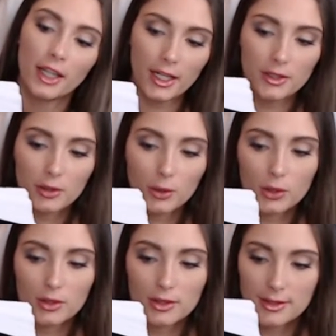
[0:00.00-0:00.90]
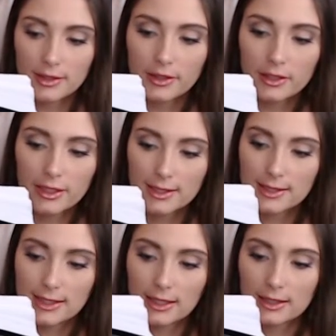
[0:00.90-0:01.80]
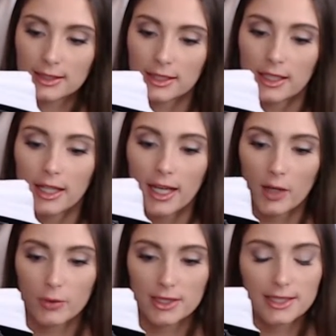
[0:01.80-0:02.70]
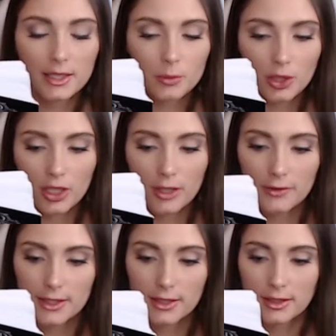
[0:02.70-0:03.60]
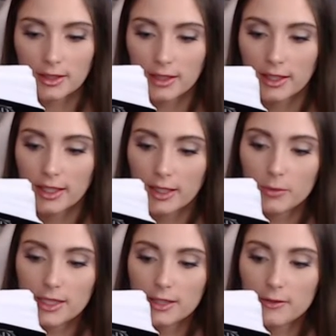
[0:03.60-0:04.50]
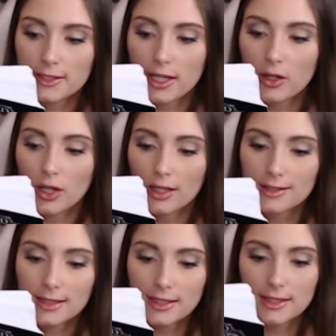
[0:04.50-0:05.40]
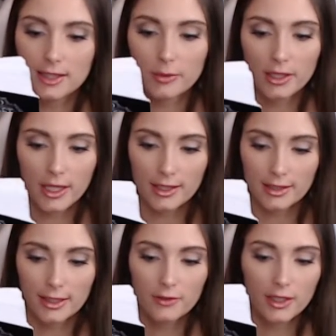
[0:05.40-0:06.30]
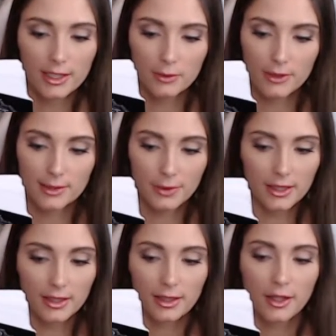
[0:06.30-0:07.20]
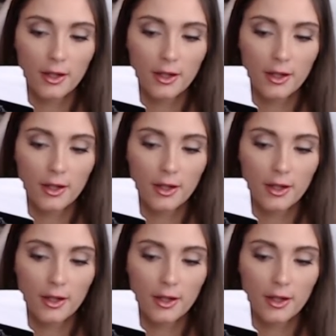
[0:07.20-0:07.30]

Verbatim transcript: And trolls, nearly extinct, have been seen more often. And Medivh is out hunting a demon even as we speak.